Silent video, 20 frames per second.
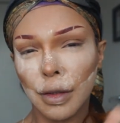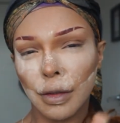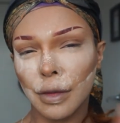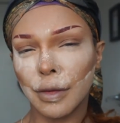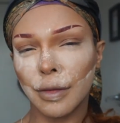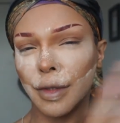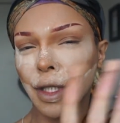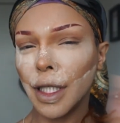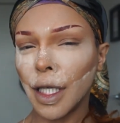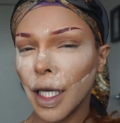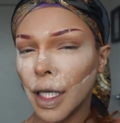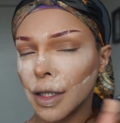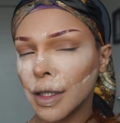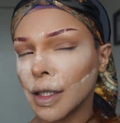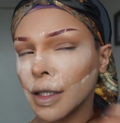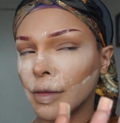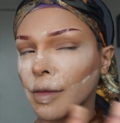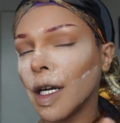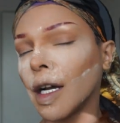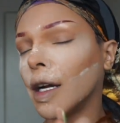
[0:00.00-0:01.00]
We
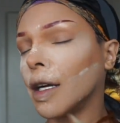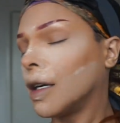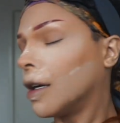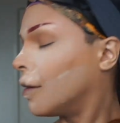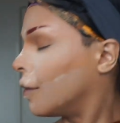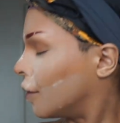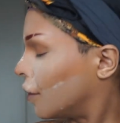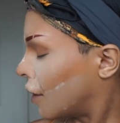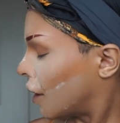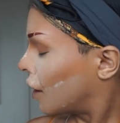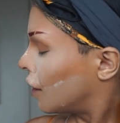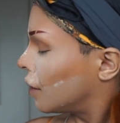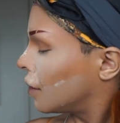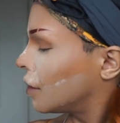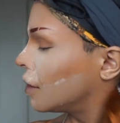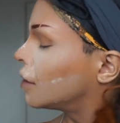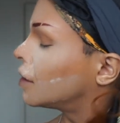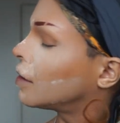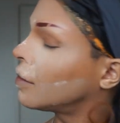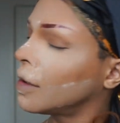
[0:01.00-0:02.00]
can't sit with her no more.
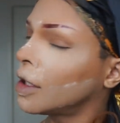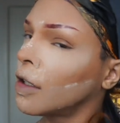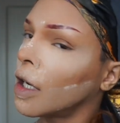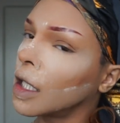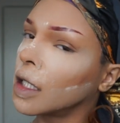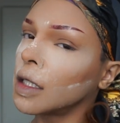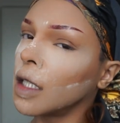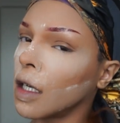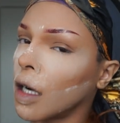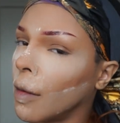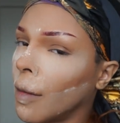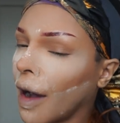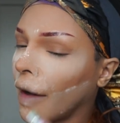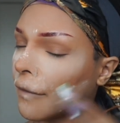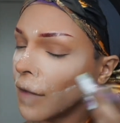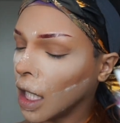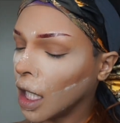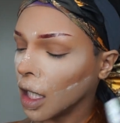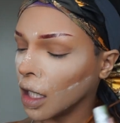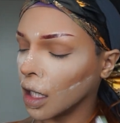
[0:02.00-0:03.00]
She be trying to suck on
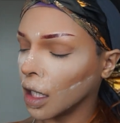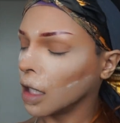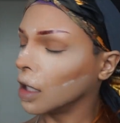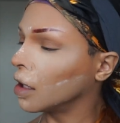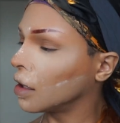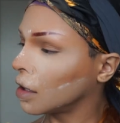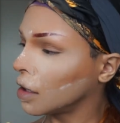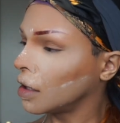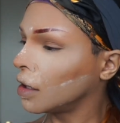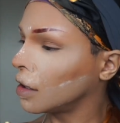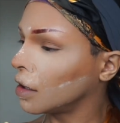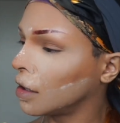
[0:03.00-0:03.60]
my fingers.